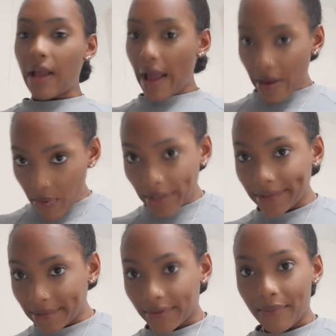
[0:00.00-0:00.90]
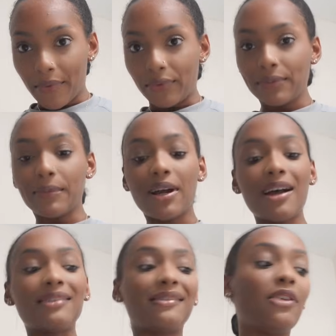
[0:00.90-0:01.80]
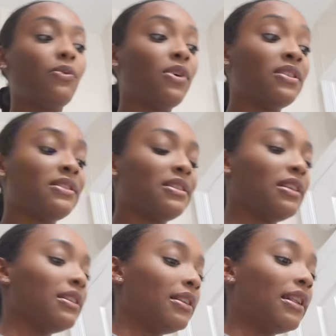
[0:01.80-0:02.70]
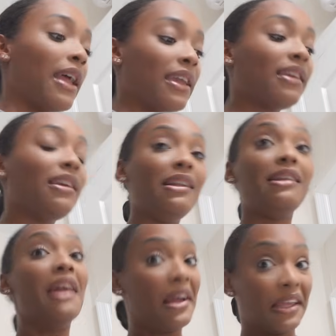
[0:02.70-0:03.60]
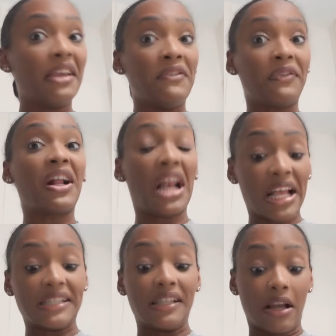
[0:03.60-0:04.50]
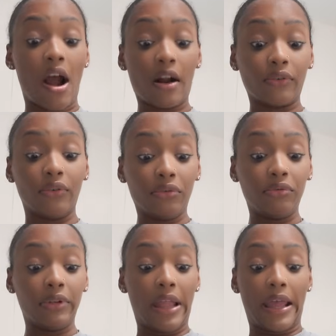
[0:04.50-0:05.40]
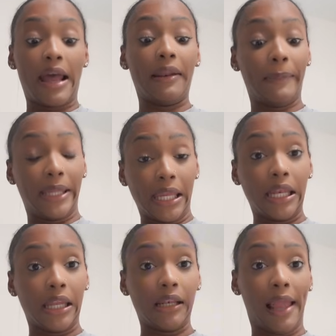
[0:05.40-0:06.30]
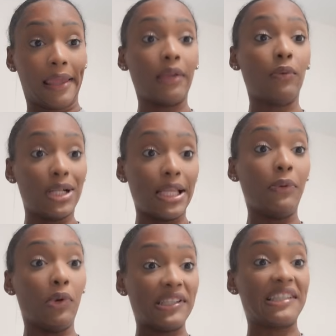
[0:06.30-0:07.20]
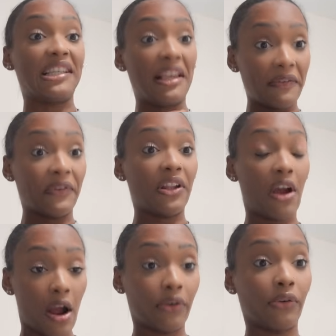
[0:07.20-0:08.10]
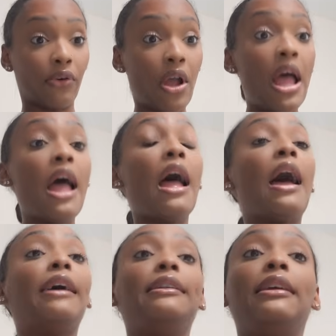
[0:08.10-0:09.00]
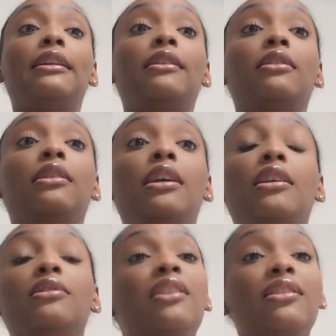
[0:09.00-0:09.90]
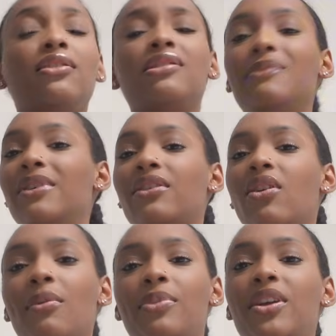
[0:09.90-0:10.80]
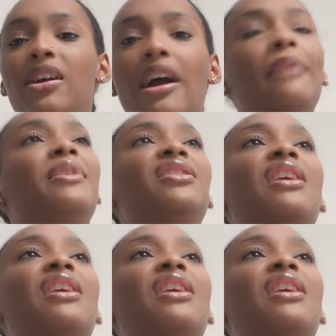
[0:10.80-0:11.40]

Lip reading: I wanted to come out because it was like didn't give classic horror like at the beginning, like it was giving horror, and then it turned out to be complete garbage.